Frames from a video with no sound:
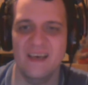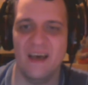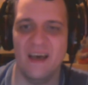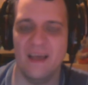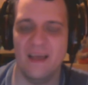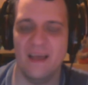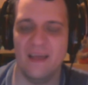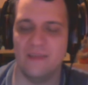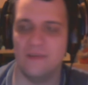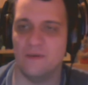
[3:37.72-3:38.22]

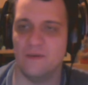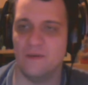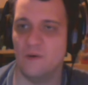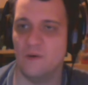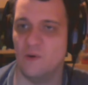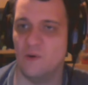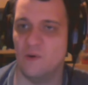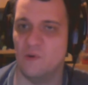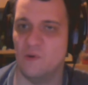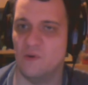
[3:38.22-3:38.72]
And
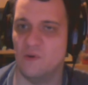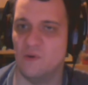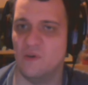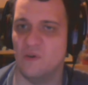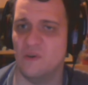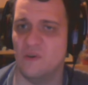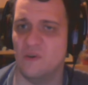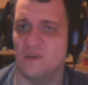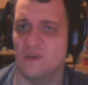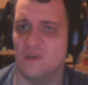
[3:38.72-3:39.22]

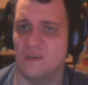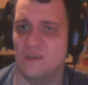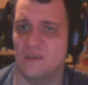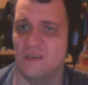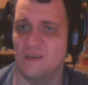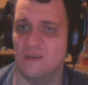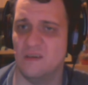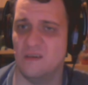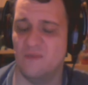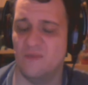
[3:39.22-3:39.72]

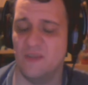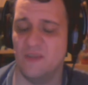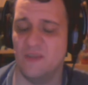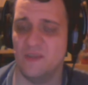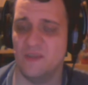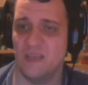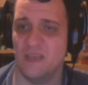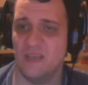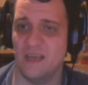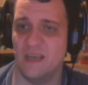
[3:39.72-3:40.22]

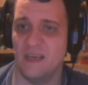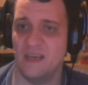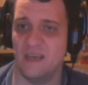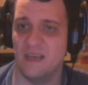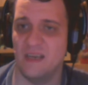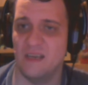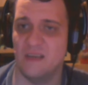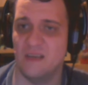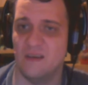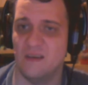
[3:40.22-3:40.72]
Fluttershy
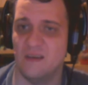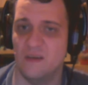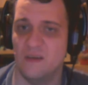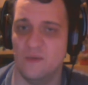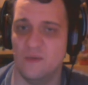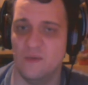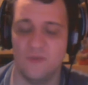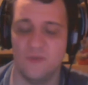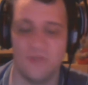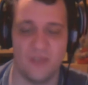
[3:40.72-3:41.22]
can
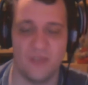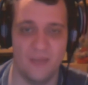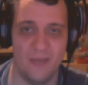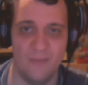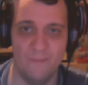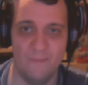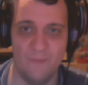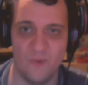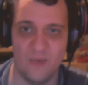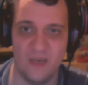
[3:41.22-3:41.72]
use a
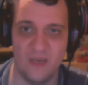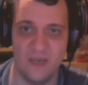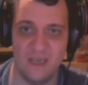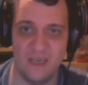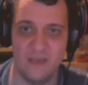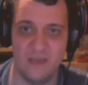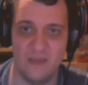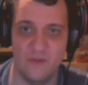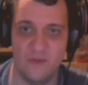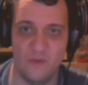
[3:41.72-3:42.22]

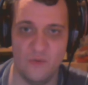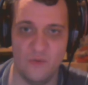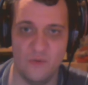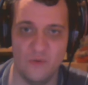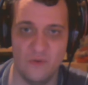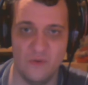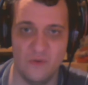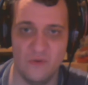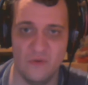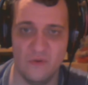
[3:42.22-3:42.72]
trampoline
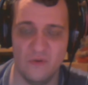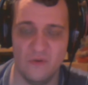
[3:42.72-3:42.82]
to